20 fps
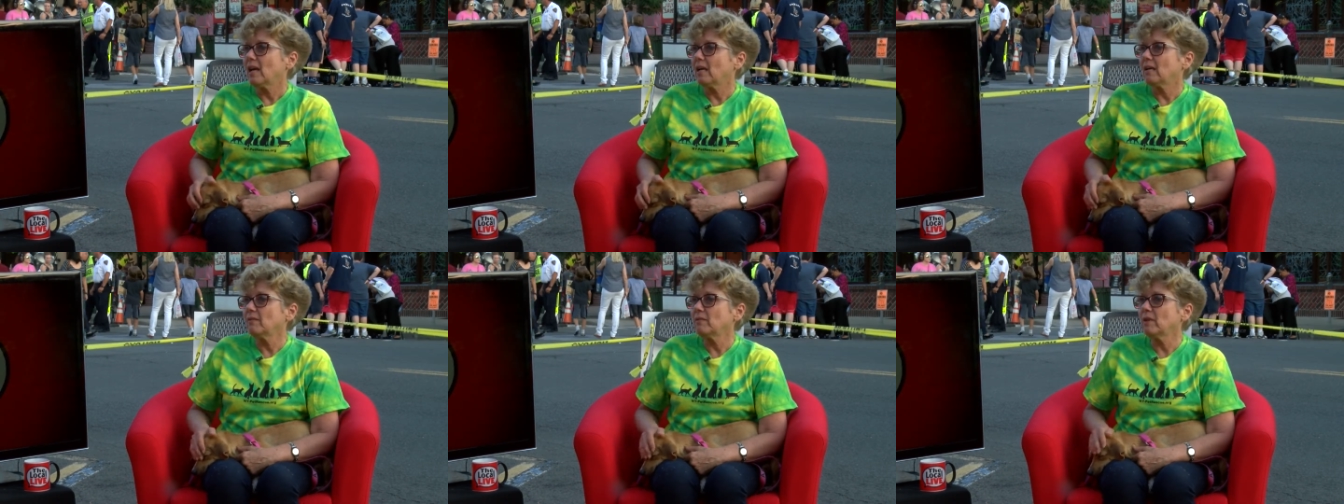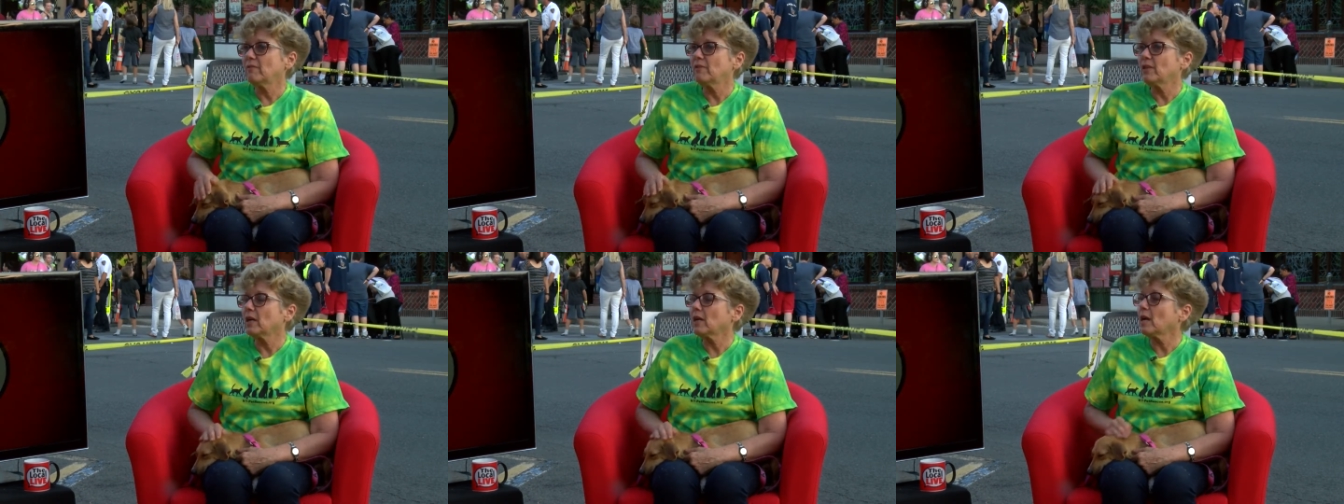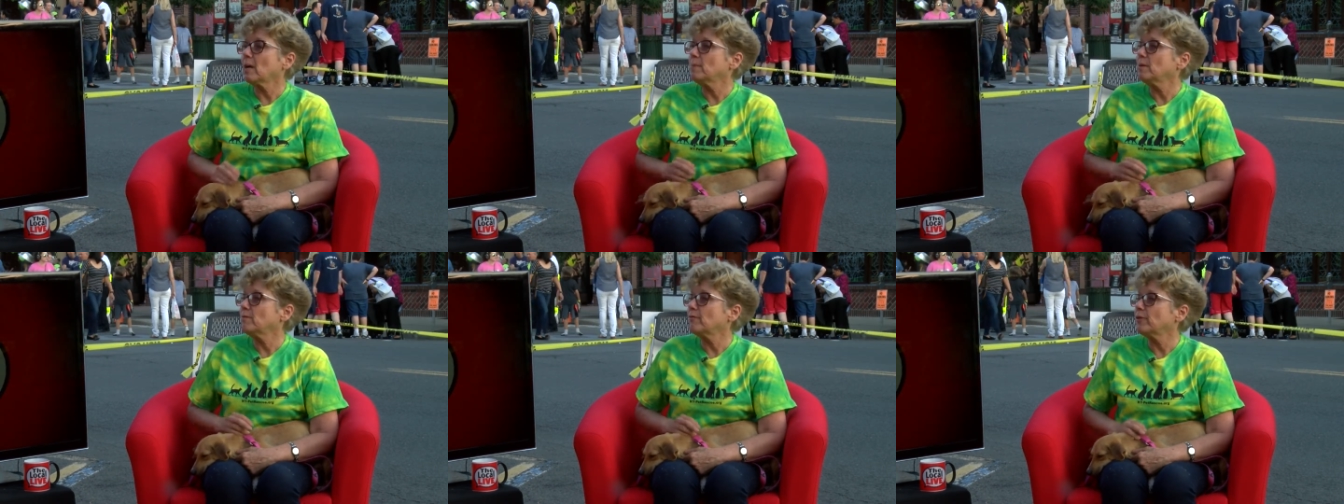If they're
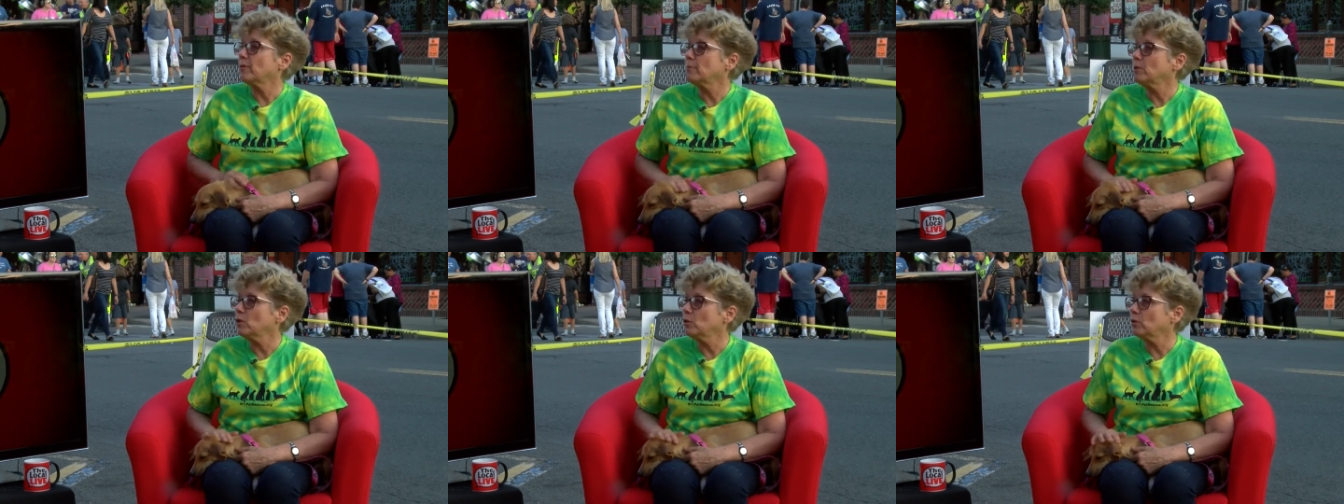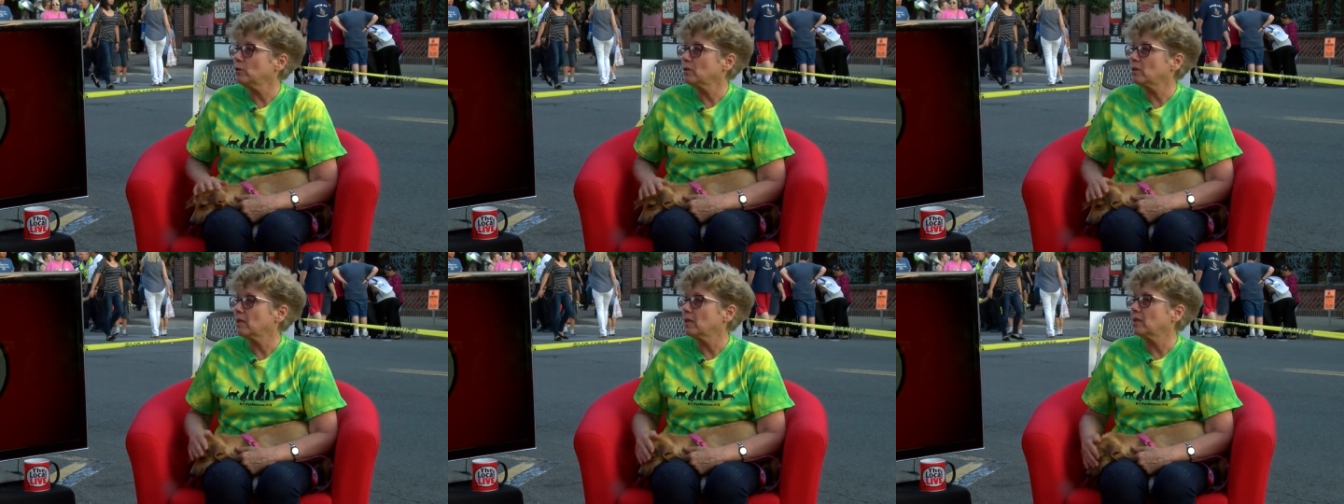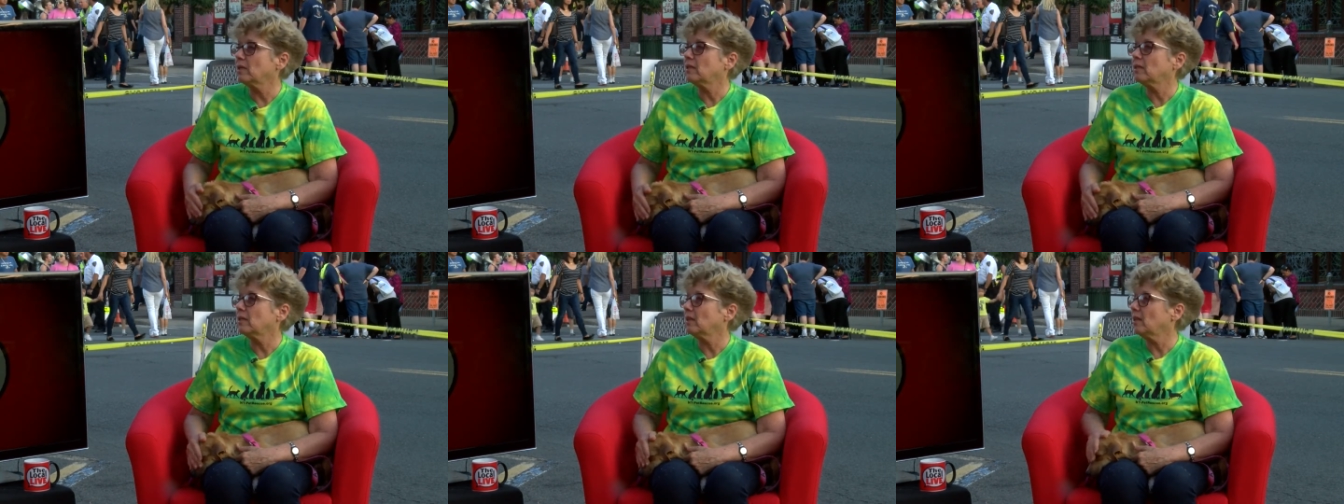coming from
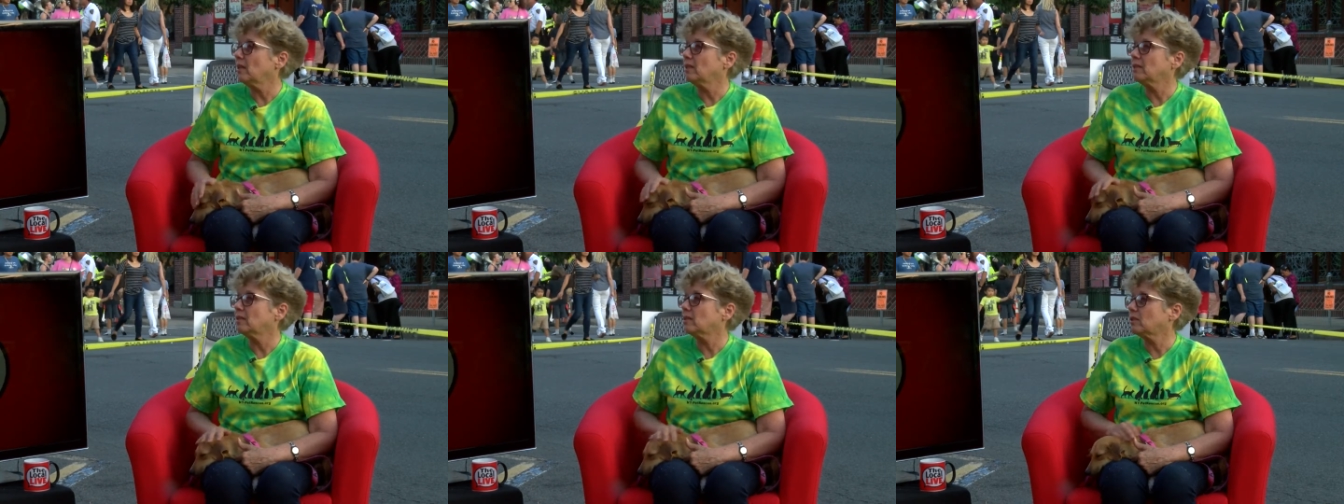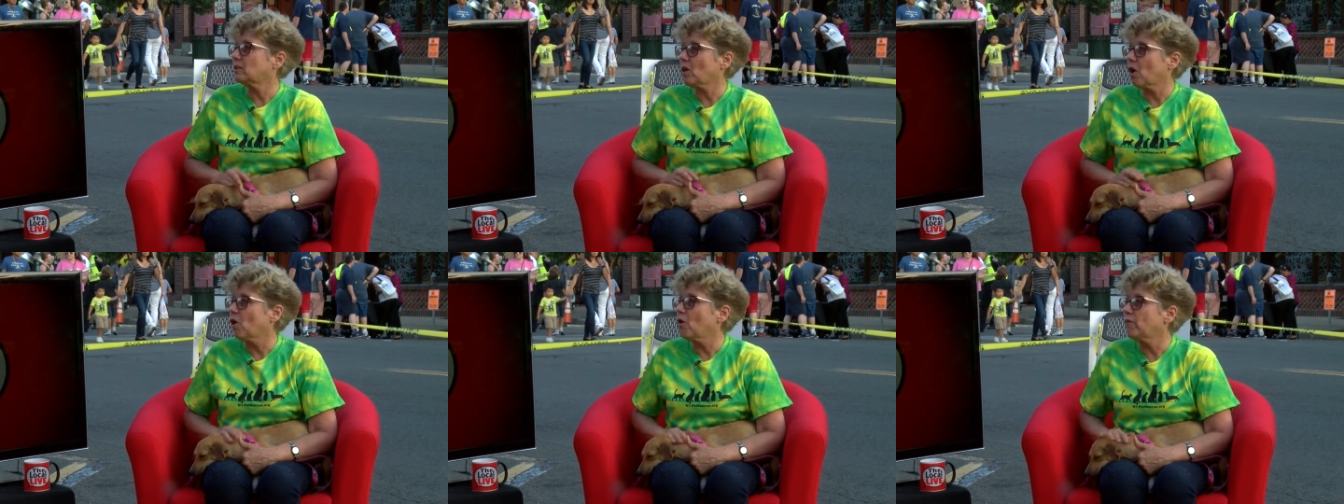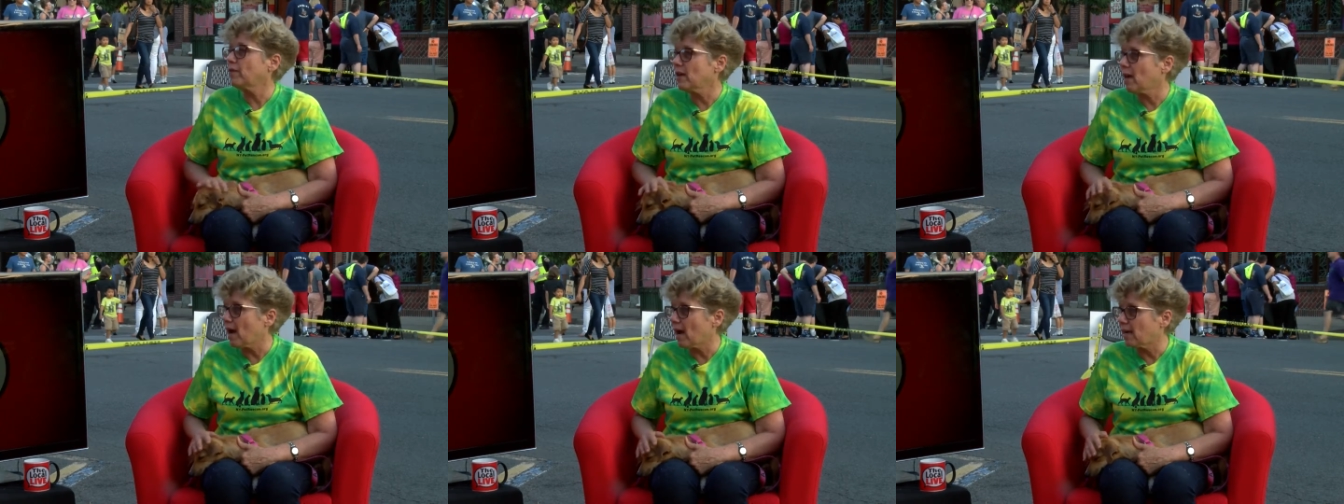Houston, it's
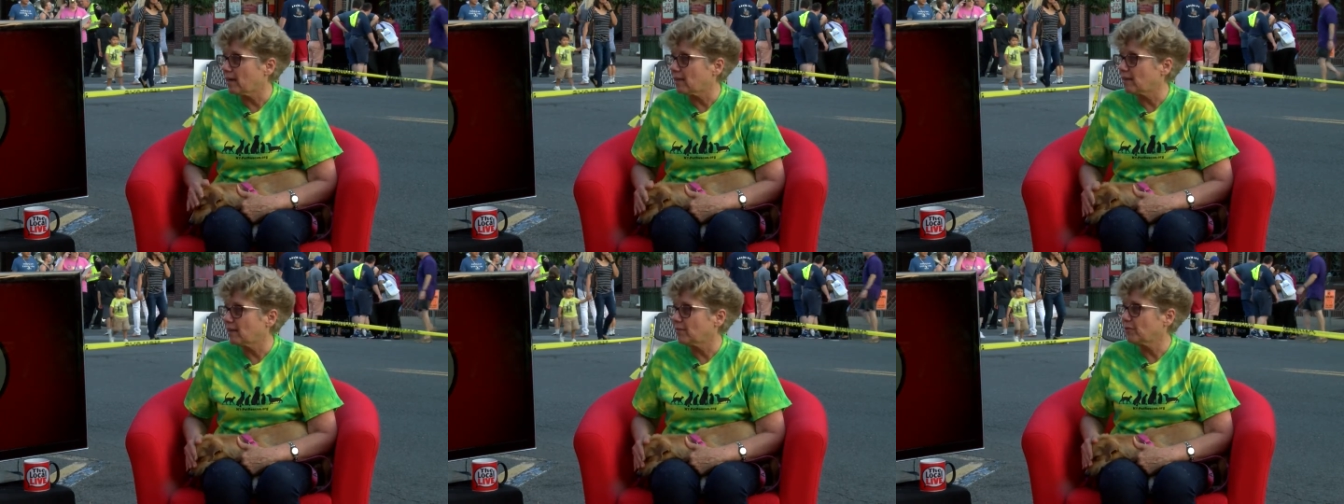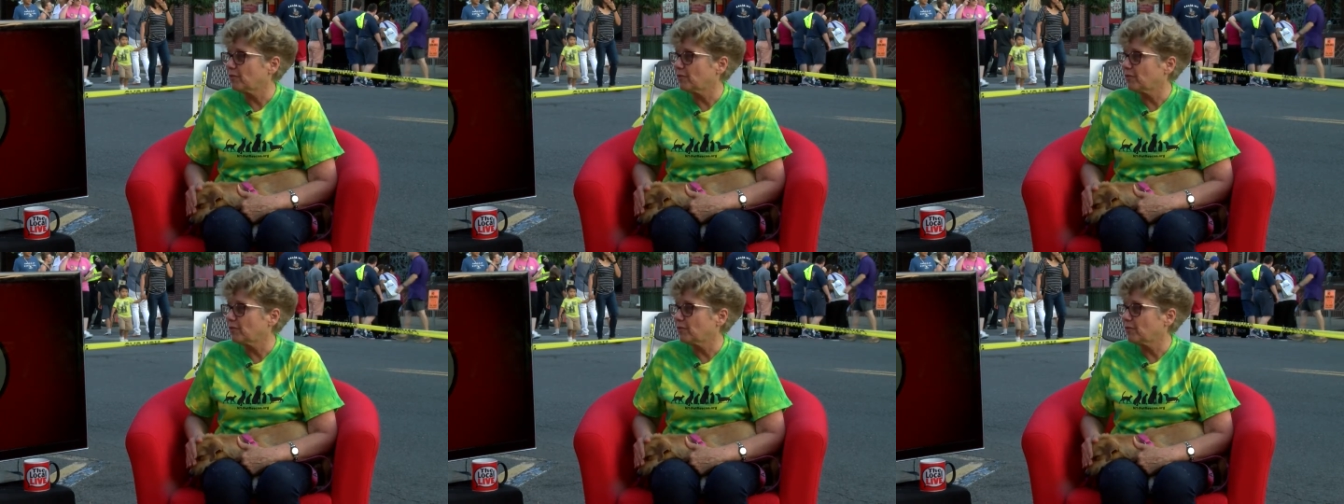overnight. If